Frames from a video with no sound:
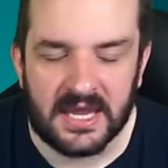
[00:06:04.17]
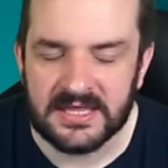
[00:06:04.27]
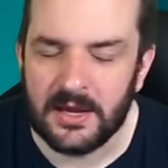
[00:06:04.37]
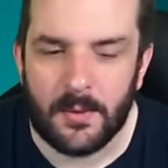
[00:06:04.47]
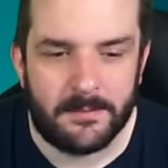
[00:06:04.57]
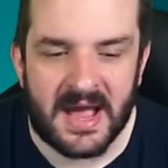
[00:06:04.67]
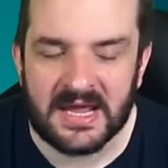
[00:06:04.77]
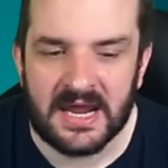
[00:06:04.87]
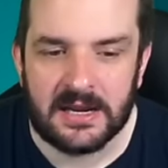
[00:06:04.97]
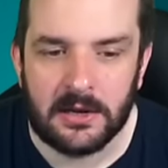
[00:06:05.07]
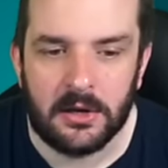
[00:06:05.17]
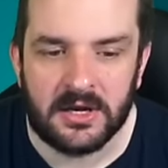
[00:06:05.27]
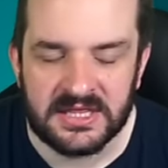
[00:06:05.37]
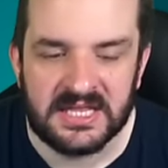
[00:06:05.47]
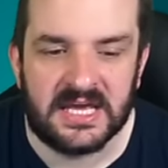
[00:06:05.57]
I think I went back and look. I
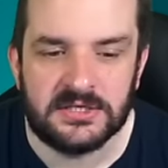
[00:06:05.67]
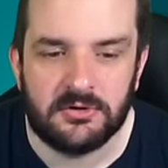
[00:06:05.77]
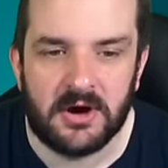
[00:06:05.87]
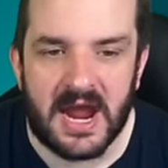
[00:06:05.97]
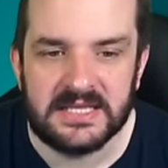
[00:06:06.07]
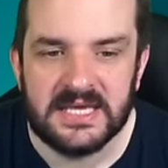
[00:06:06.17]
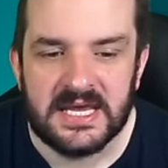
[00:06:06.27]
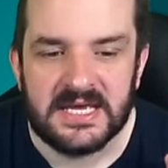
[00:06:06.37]
think that's correct.